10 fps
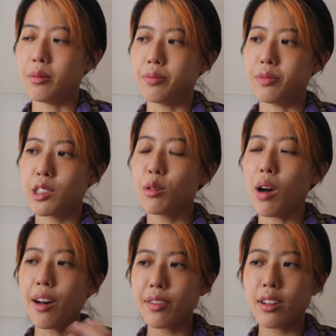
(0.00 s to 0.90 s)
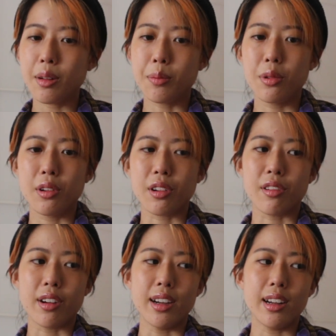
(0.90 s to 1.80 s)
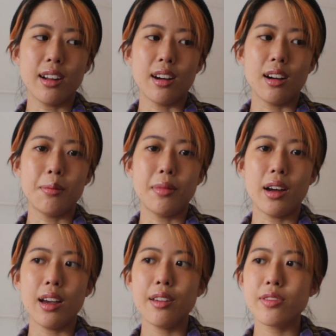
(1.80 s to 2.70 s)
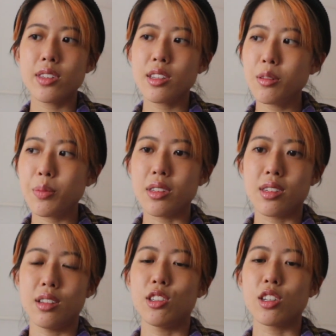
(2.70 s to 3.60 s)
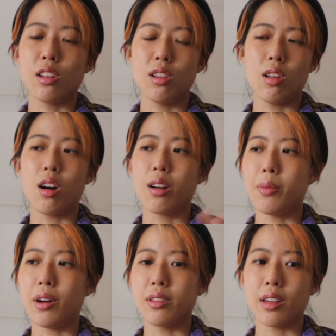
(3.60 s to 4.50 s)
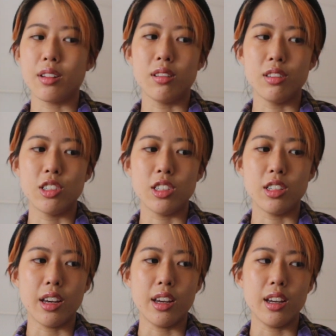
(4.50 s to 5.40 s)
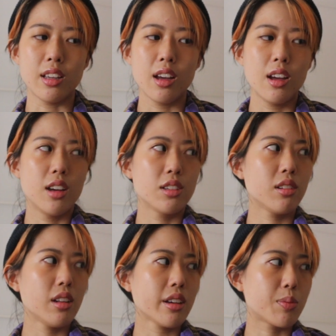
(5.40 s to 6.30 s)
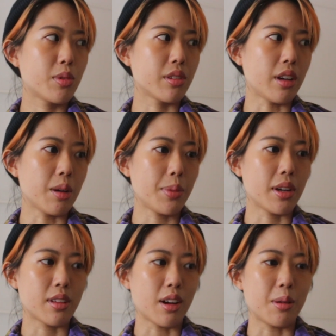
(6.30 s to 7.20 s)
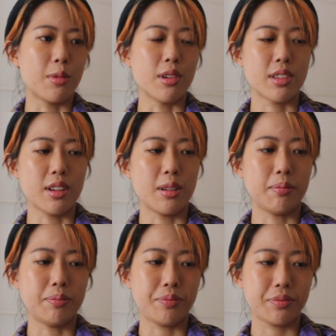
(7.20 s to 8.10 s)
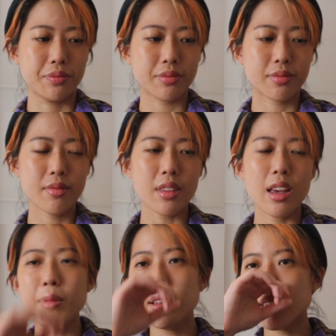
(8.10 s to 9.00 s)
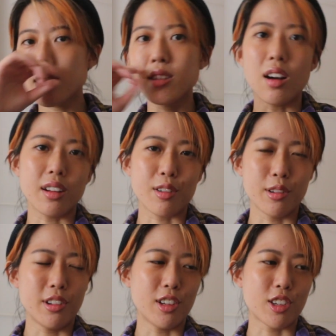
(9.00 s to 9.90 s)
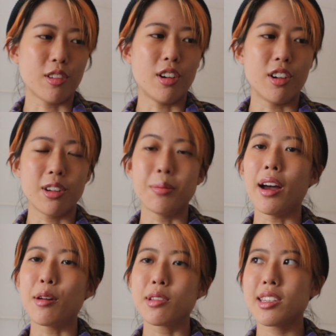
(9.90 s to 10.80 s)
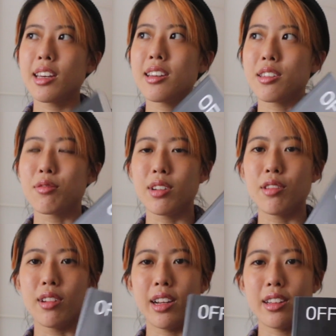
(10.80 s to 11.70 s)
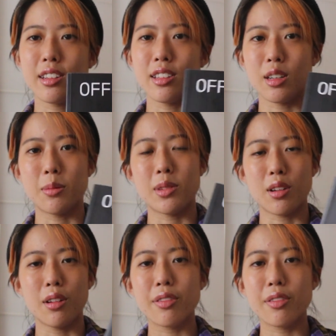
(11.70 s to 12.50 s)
So after that book, right, I've still been searching a lot about technology, and so the next book that I picked up was I mean, this is not in chronological order, but I would say it's really related in terms of